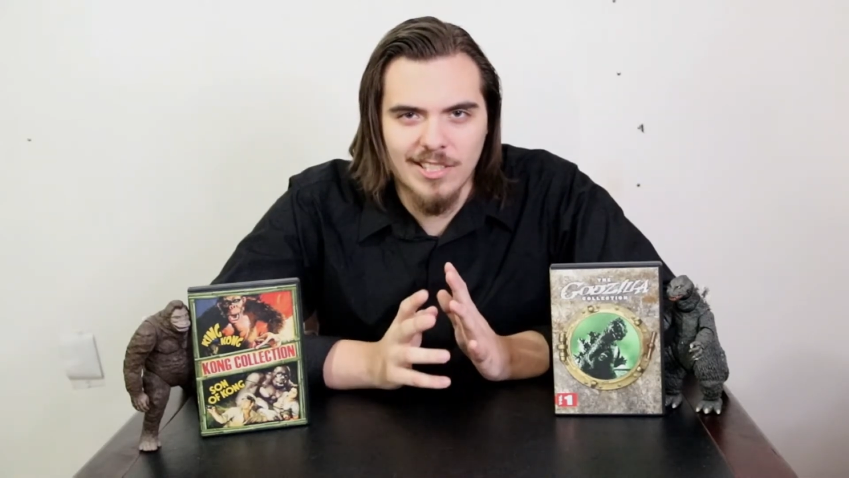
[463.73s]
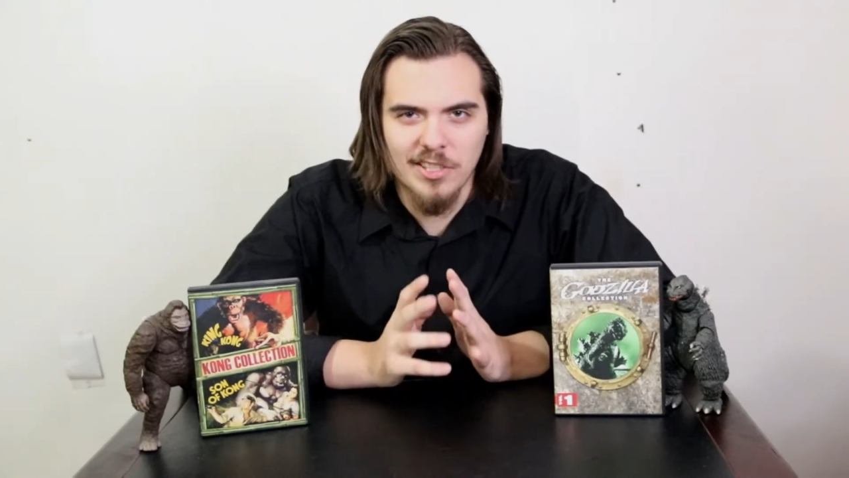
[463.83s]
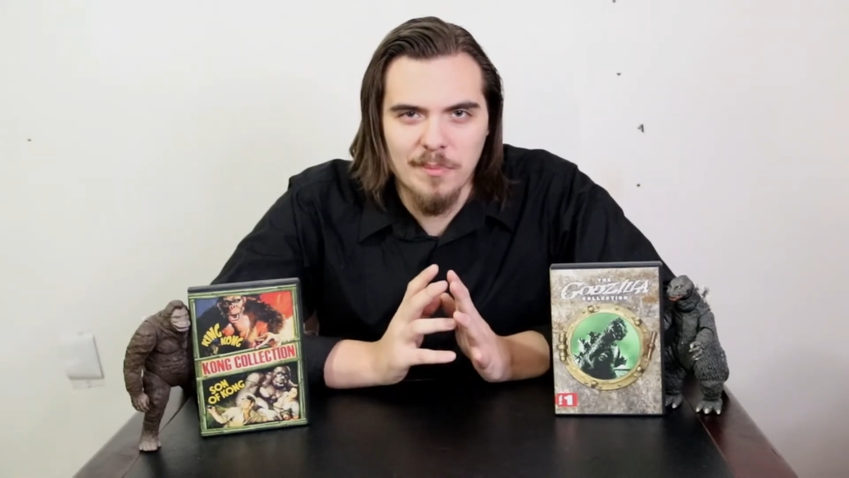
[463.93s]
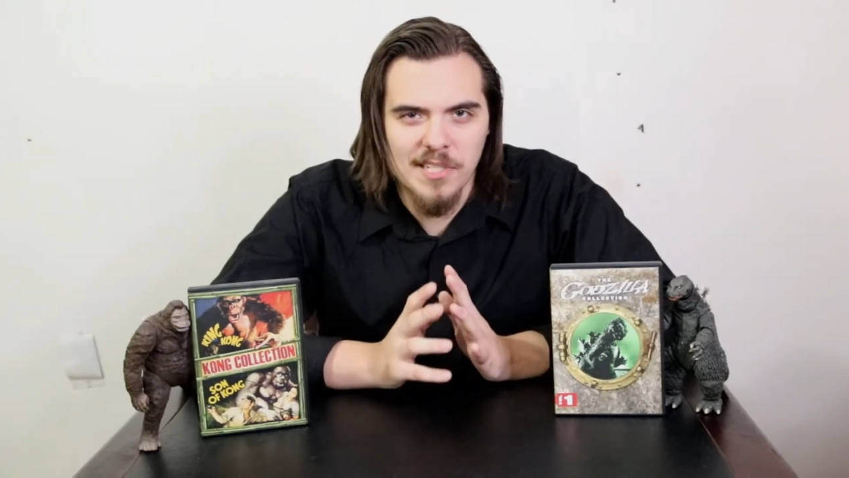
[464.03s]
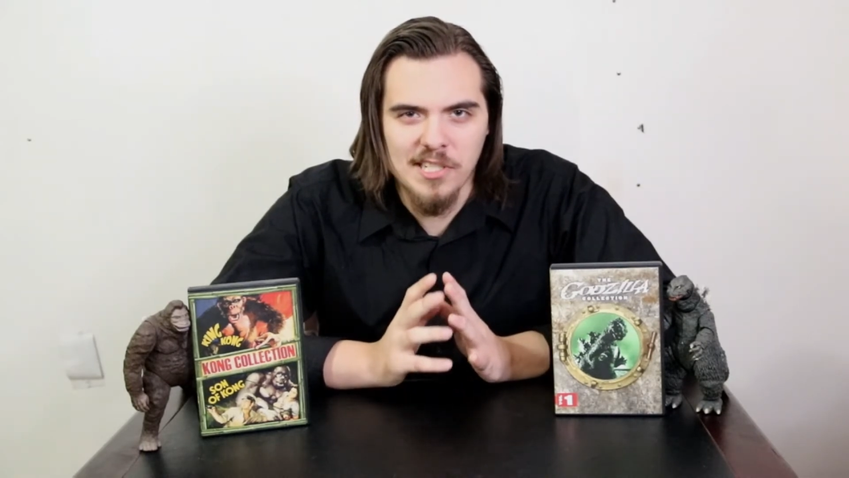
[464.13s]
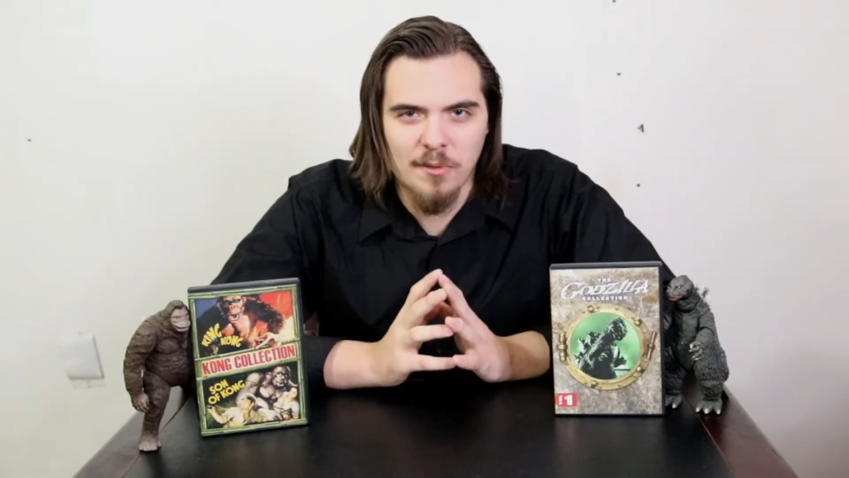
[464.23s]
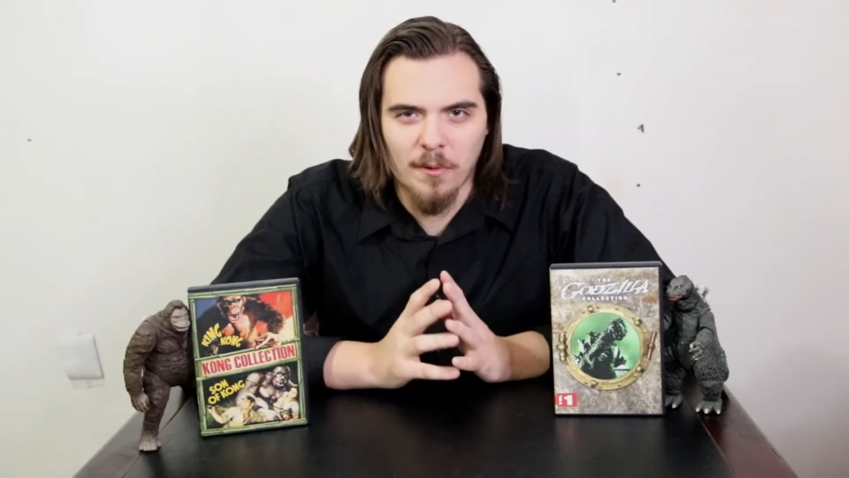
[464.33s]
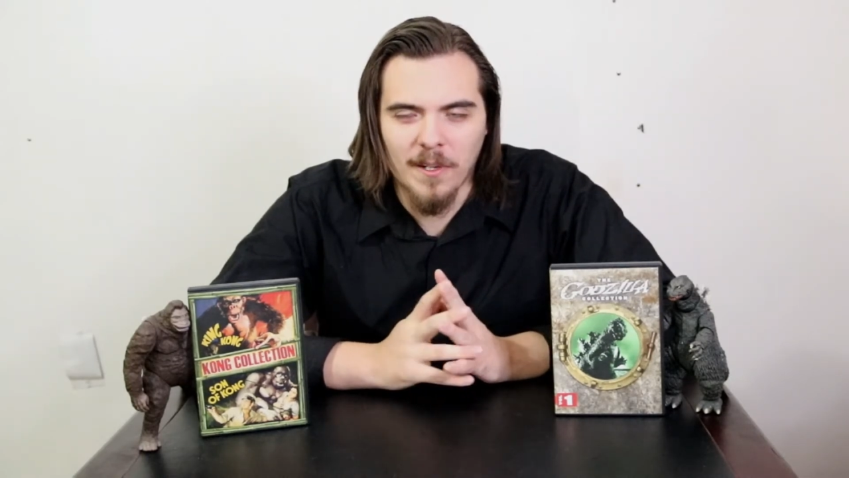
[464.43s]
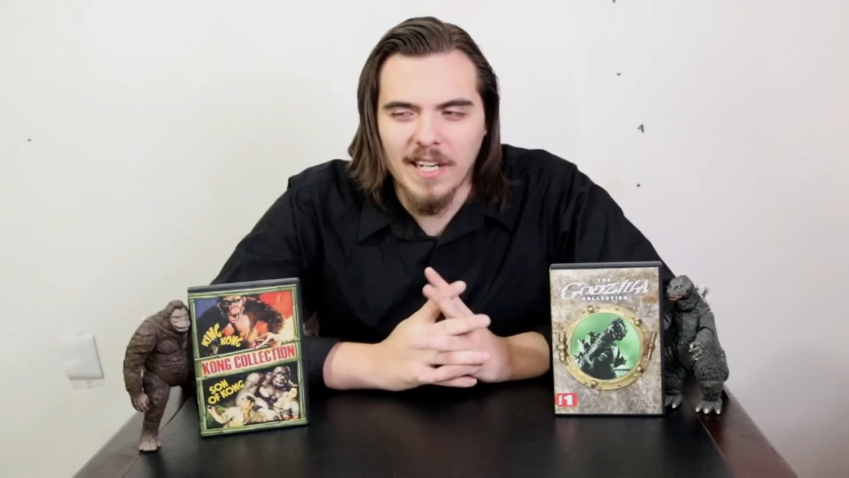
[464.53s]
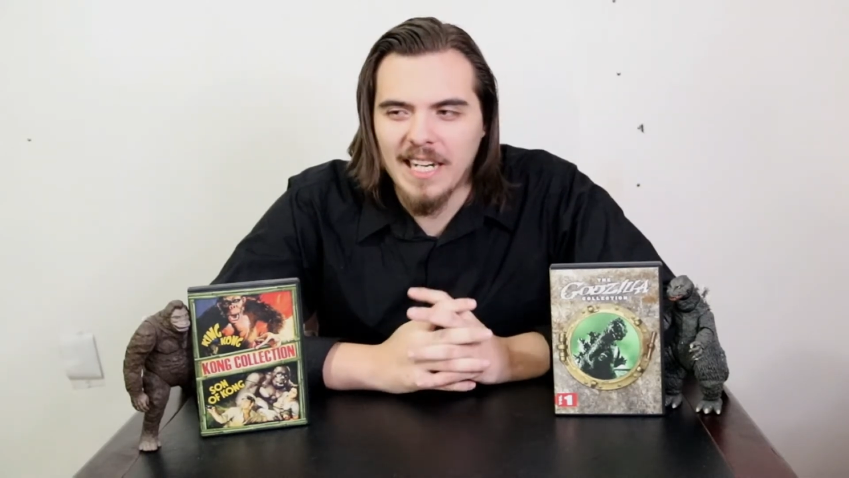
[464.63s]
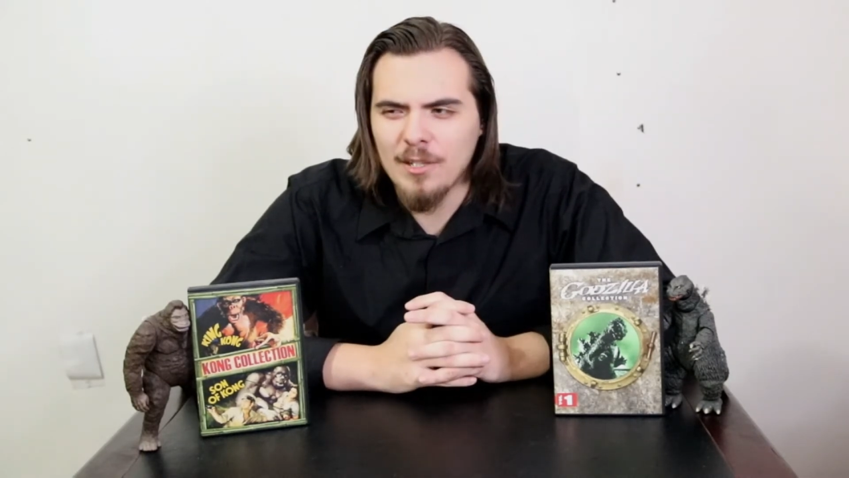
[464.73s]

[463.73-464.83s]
human story.